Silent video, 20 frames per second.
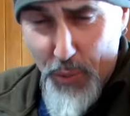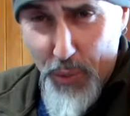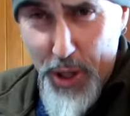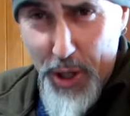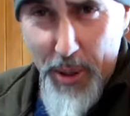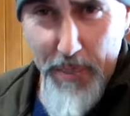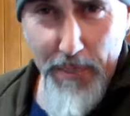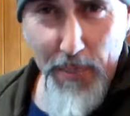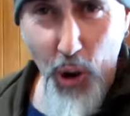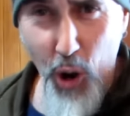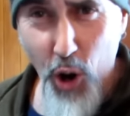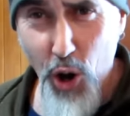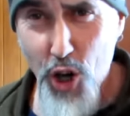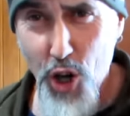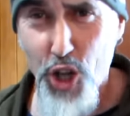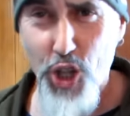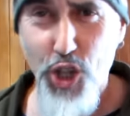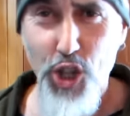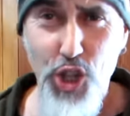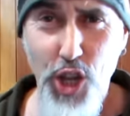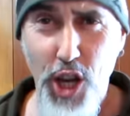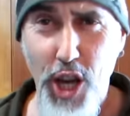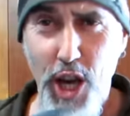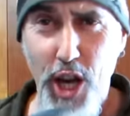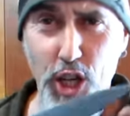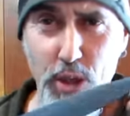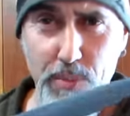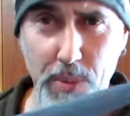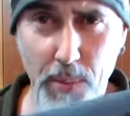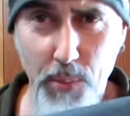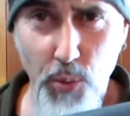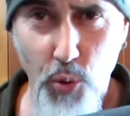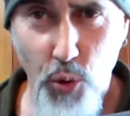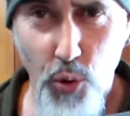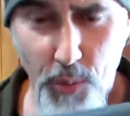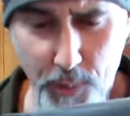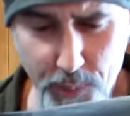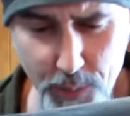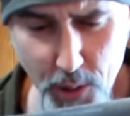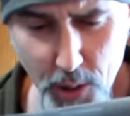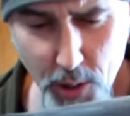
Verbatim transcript: We're going to polish this edge a bit more.